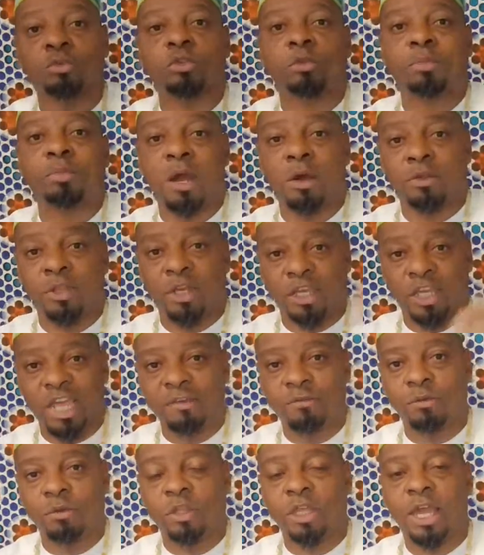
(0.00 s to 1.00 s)
or the power that
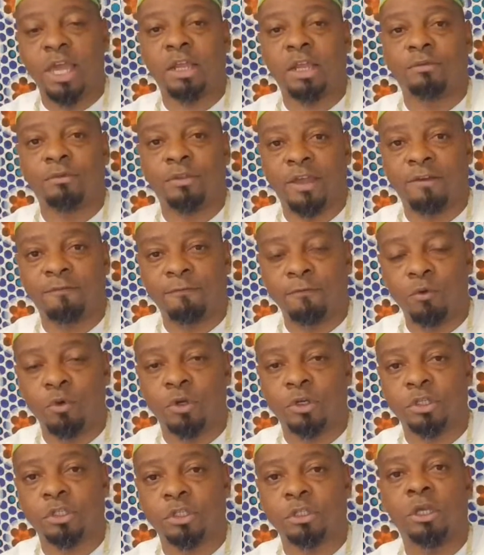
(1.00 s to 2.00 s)
gave you that
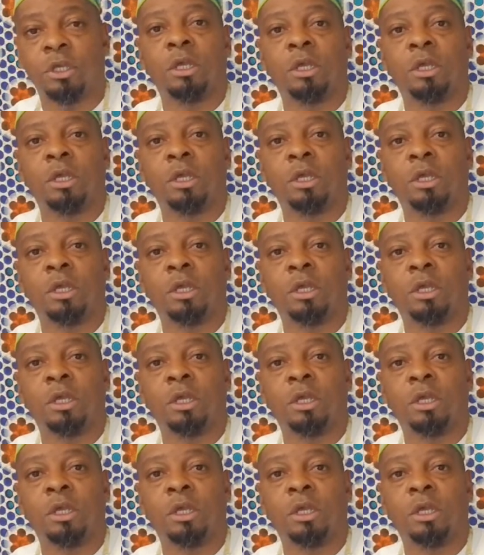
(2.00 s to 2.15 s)
force,